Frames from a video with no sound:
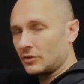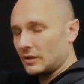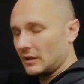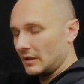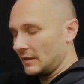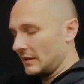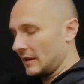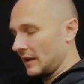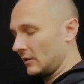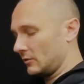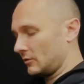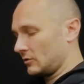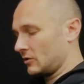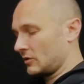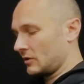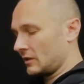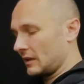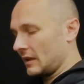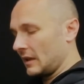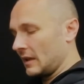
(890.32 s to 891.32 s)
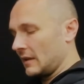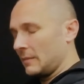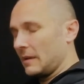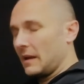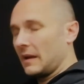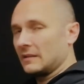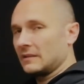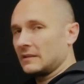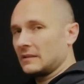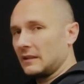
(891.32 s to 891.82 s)
And that'll just keep
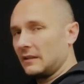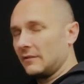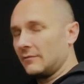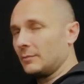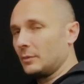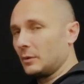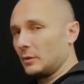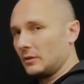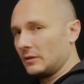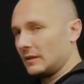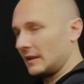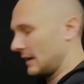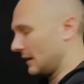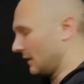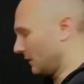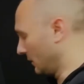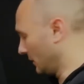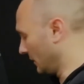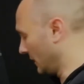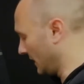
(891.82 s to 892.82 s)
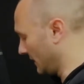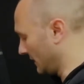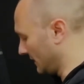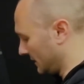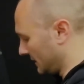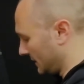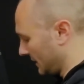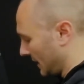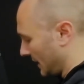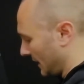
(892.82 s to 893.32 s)
that sleeve pulled down nice
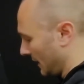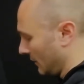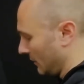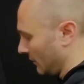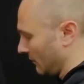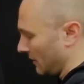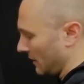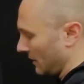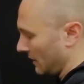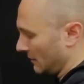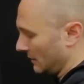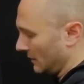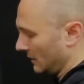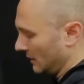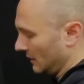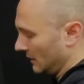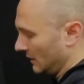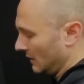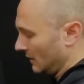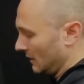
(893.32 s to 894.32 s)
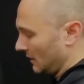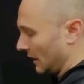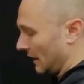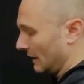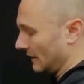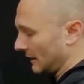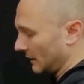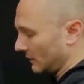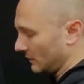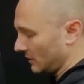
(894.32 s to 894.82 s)
and tight on your arm
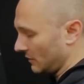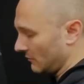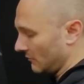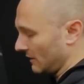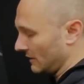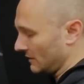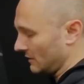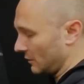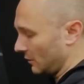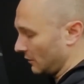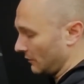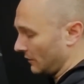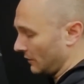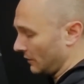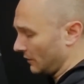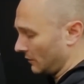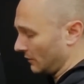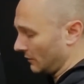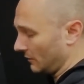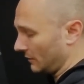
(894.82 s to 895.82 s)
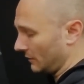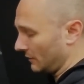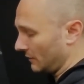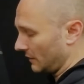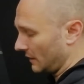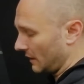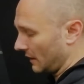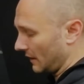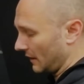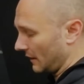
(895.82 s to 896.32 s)
and down to your wrist and over your glove.
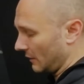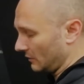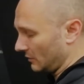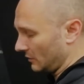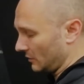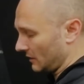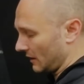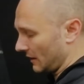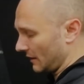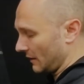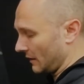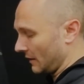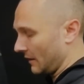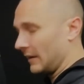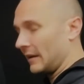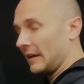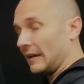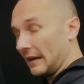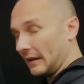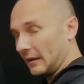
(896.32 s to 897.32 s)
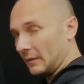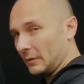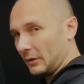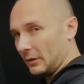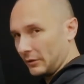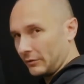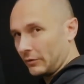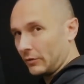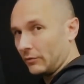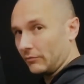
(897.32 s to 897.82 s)
And it'll just add an element
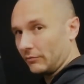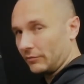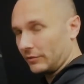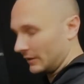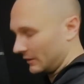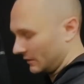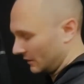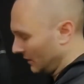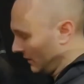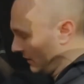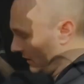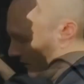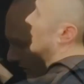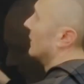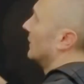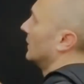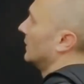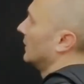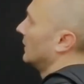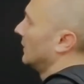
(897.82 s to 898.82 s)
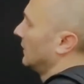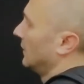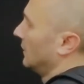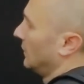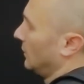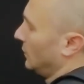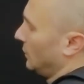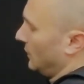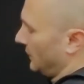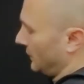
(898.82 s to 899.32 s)
of comfort.
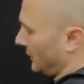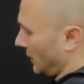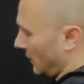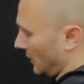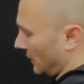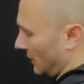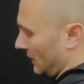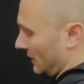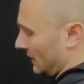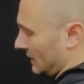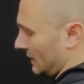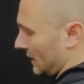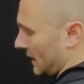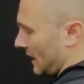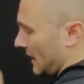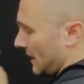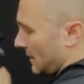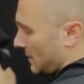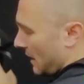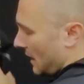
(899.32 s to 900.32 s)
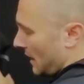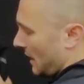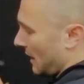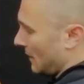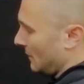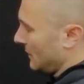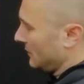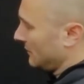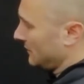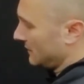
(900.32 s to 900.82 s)
We've got the same
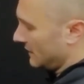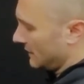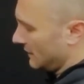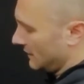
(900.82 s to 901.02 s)
armour as